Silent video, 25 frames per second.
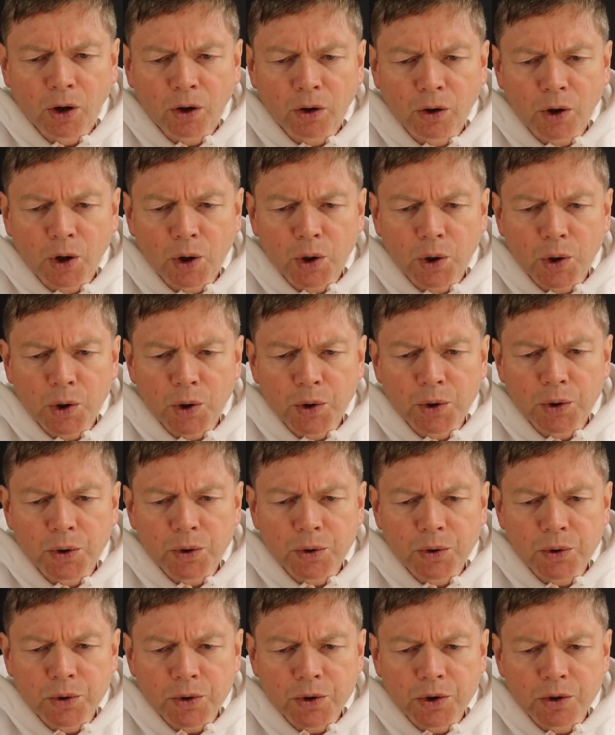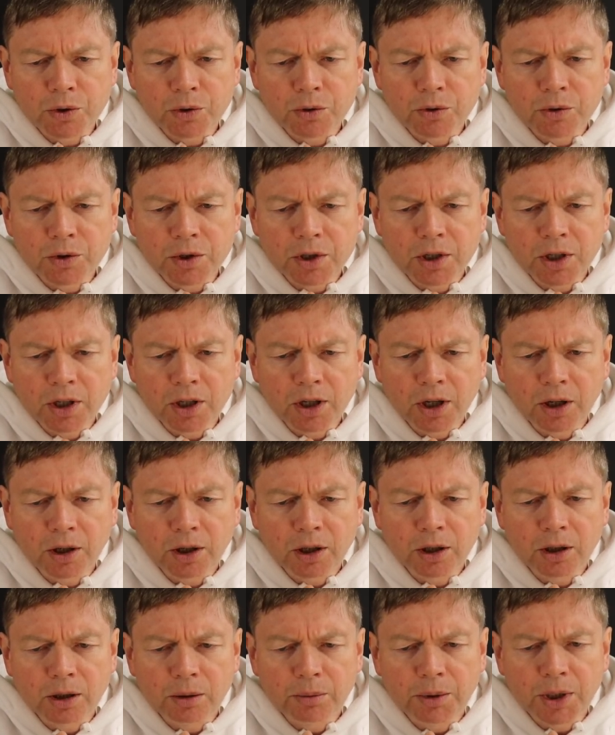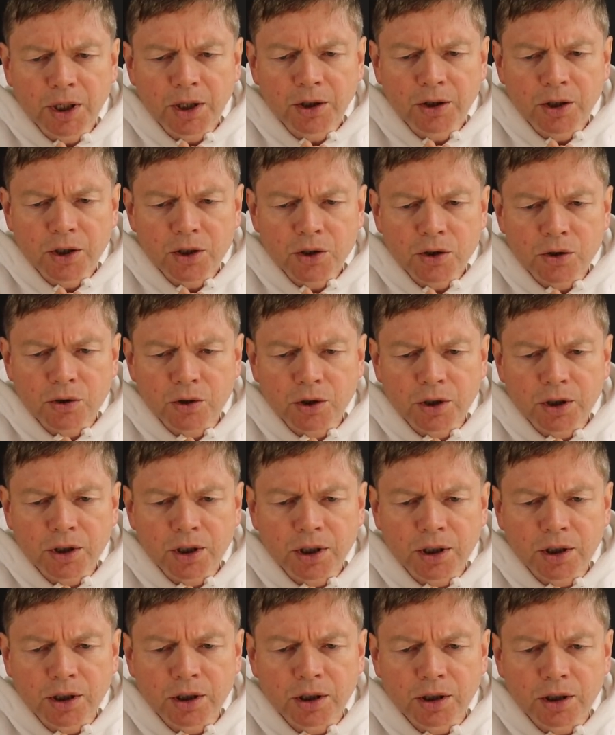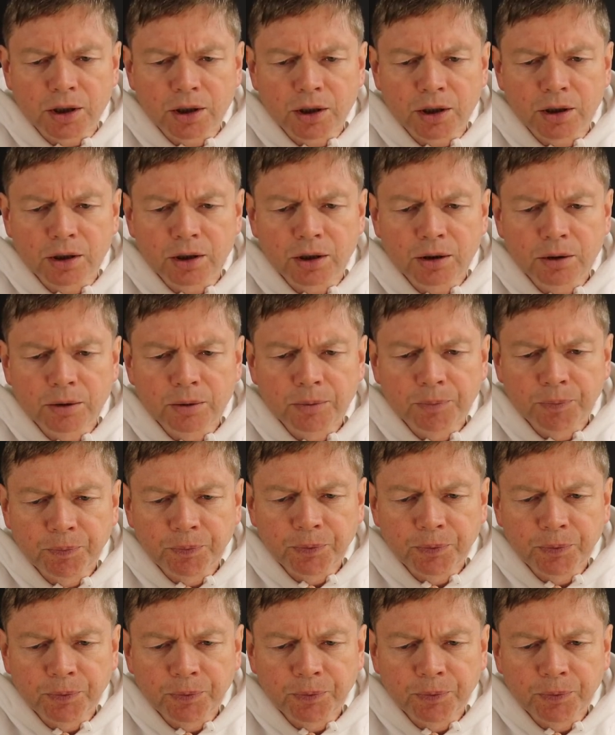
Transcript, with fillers: Those who see me in the street